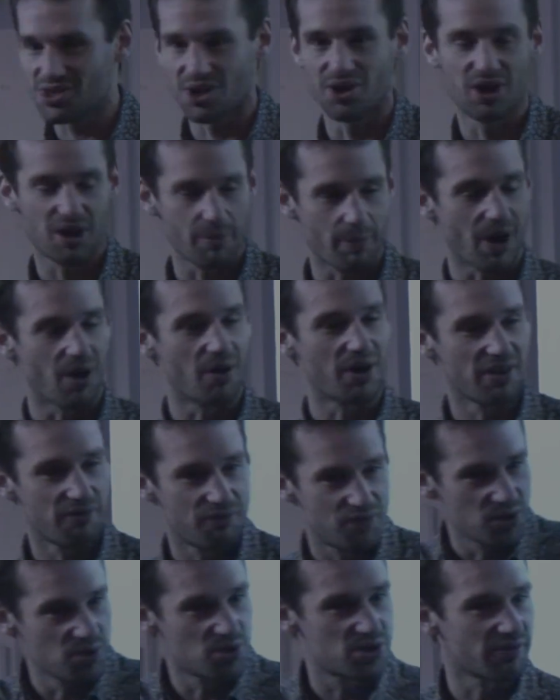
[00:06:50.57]
talk about it
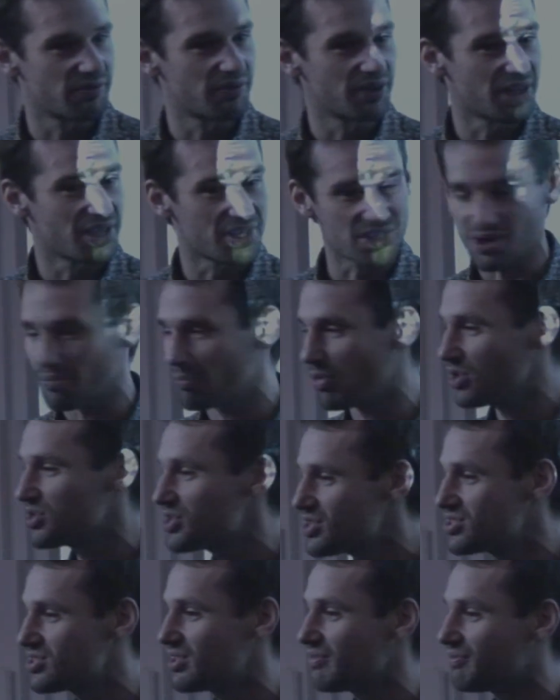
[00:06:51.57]
effusively as a
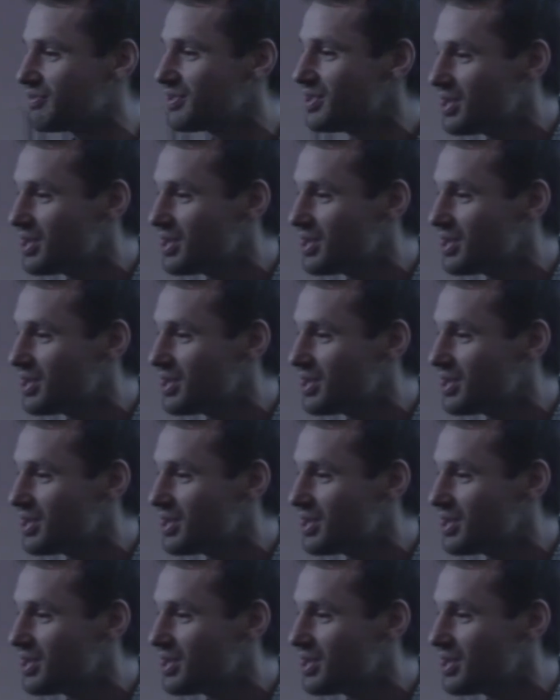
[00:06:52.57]
positive